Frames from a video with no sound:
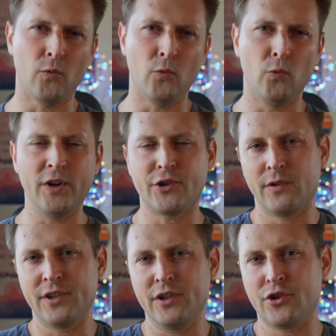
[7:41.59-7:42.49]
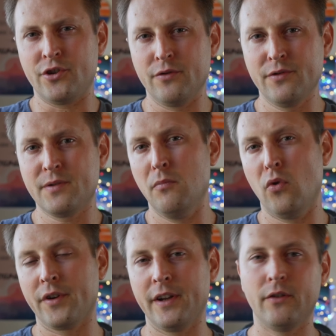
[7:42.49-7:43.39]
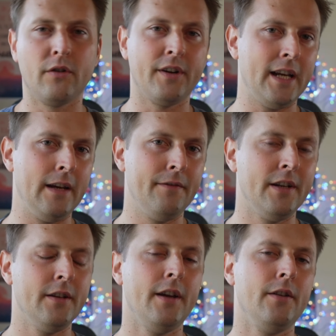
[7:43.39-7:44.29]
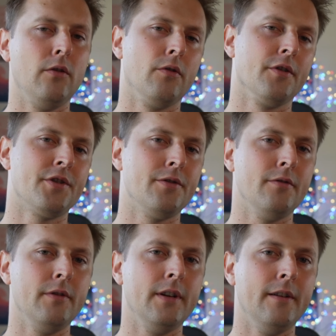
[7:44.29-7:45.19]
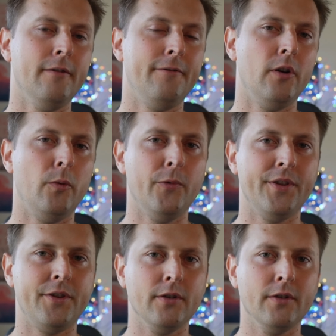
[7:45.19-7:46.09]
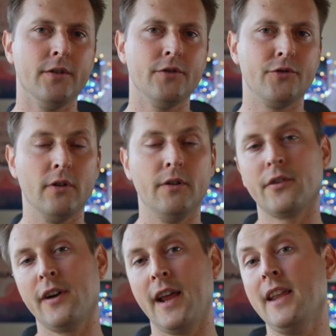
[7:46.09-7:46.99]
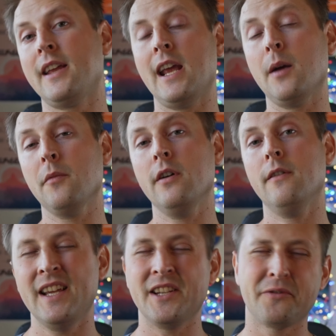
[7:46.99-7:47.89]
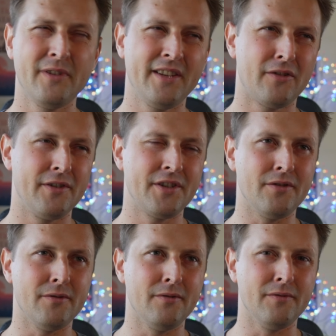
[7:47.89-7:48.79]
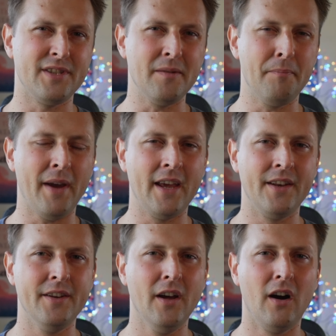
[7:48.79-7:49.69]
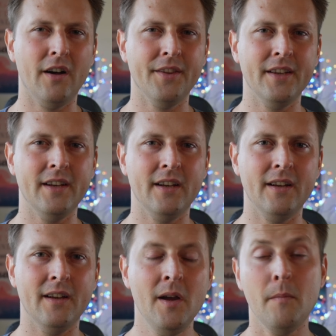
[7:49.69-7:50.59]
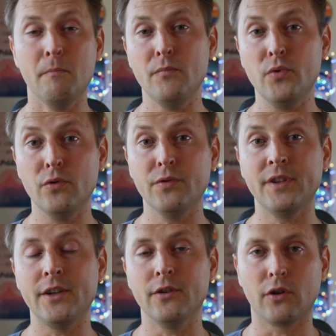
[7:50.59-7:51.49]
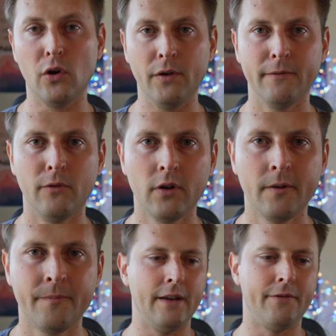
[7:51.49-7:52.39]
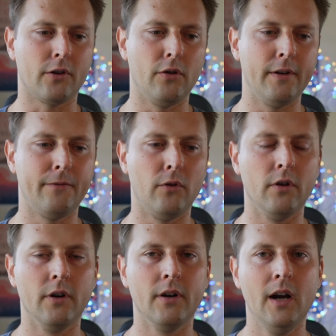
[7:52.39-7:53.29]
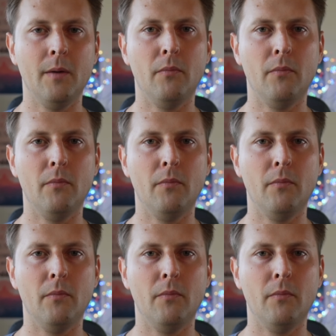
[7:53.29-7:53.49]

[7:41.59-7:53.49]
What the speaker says: which one to choose, morning or evening, in order to film with your drone or any camera, it's really going to depend on the mood that you're going for. If you're going for a